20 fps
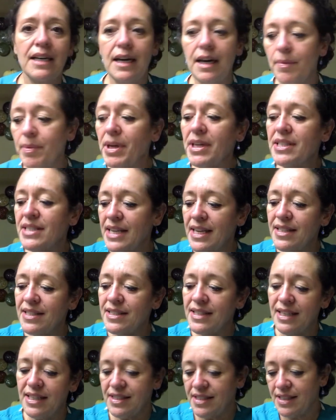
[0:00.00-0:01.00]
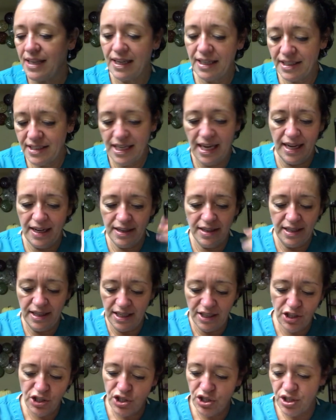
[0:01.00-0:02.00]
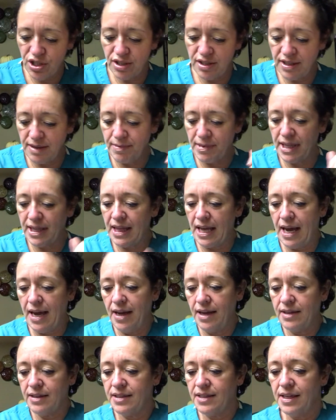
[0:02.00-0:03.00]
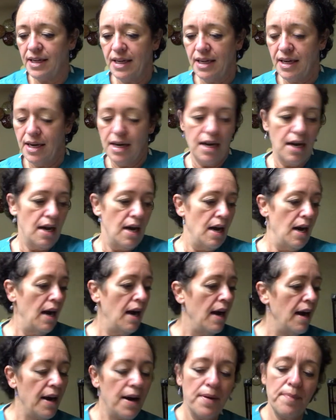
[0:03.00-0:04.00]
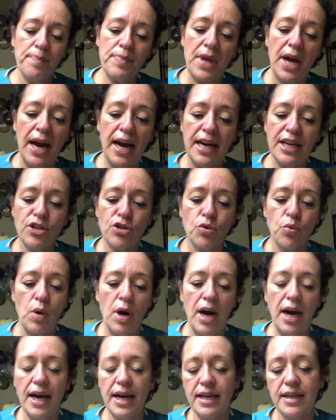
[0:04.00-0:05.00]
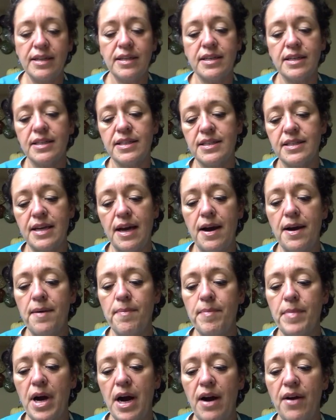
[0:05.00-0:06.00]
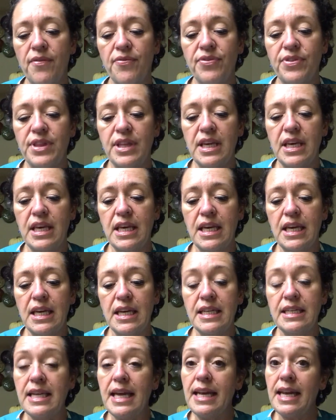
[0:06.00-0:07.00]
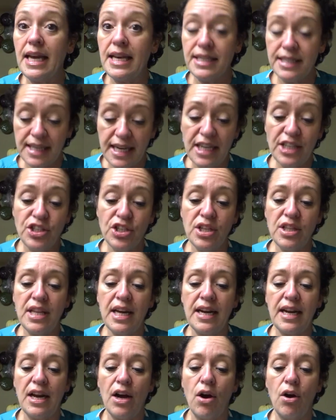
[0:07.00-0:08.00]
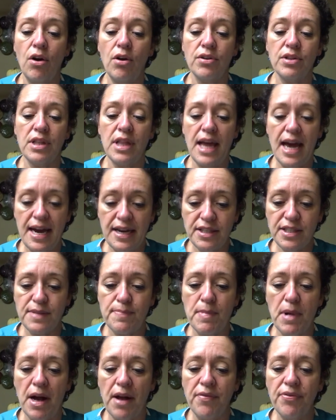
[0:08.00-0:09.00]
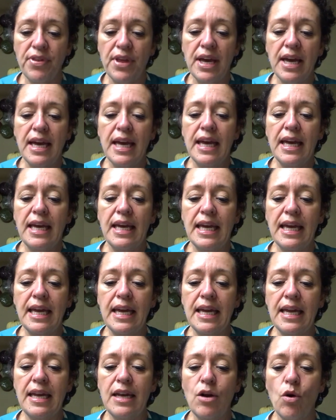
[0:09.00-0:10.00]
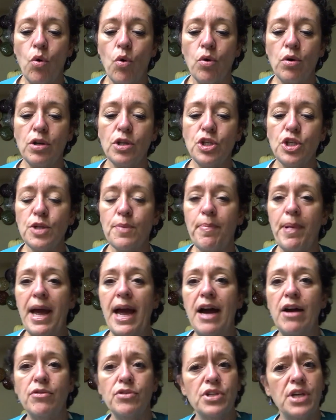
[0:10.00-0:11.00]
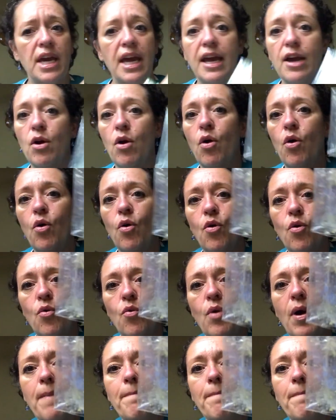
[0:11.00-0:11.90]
I'm gonna say 6 out of 10-ish, something like that. I tried some of the Nene's Kitchen that I hauled last month in orange pound cake. Oh